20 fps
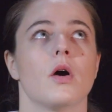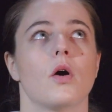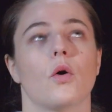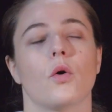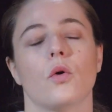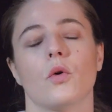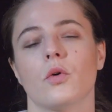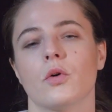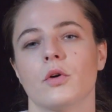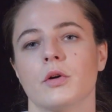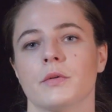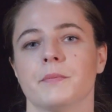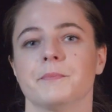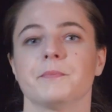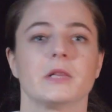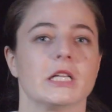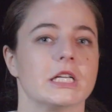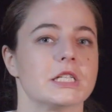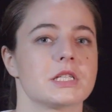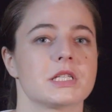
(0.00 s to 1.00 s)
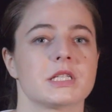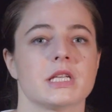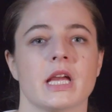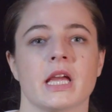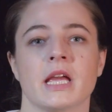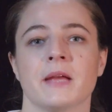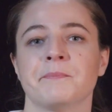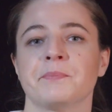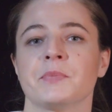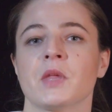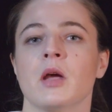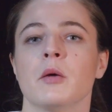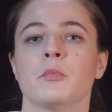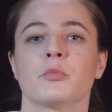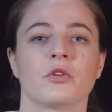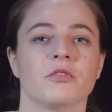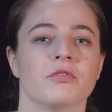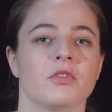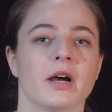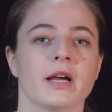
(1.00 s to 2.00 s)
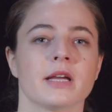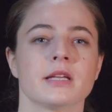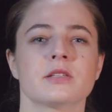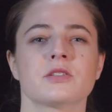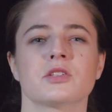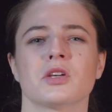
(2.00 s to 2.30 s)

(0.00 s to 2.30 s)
or let's say provide